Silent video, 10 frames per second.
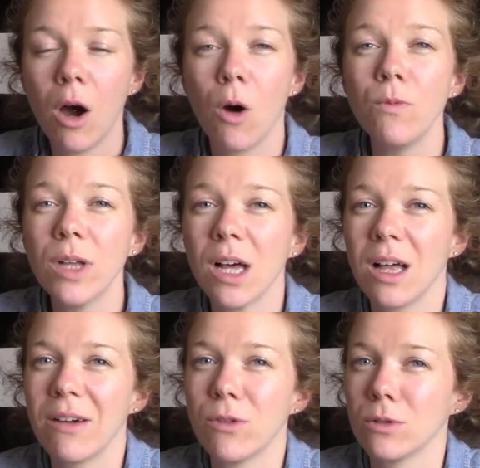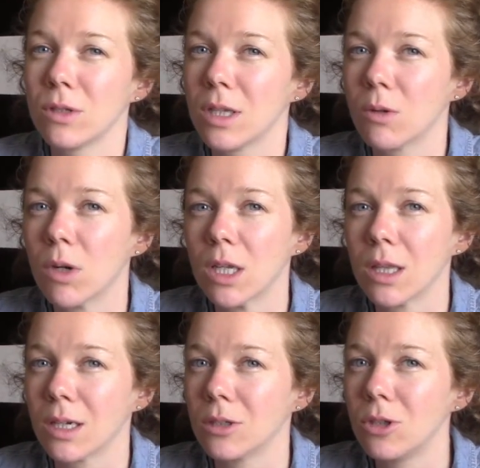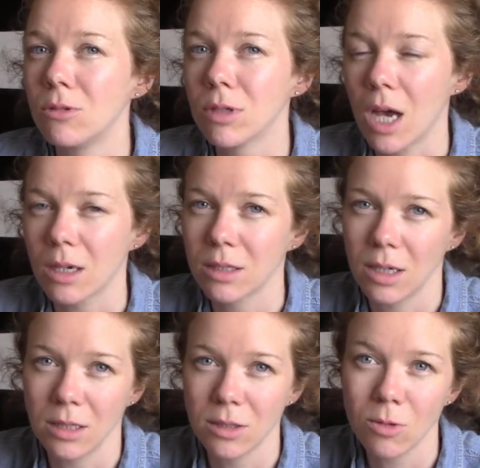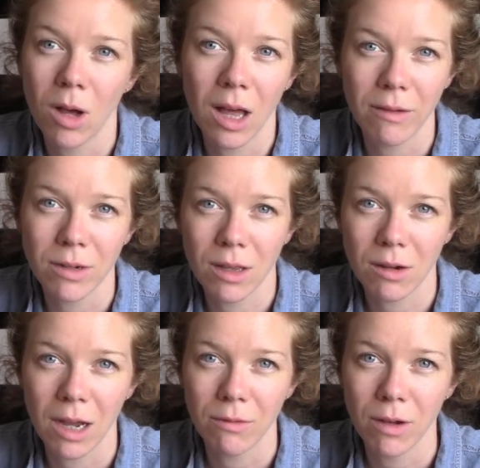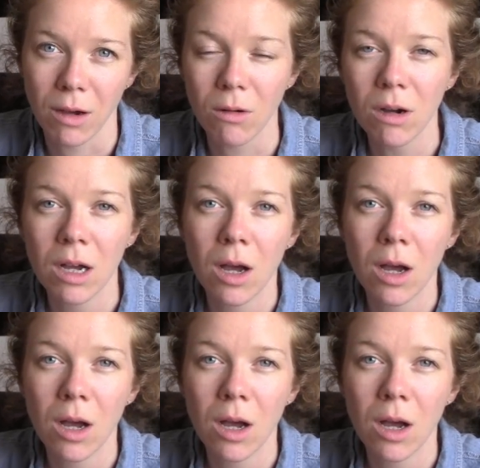hopefully I'll have those Thing 1 and Thing 2 socks done, so I'll have another FO.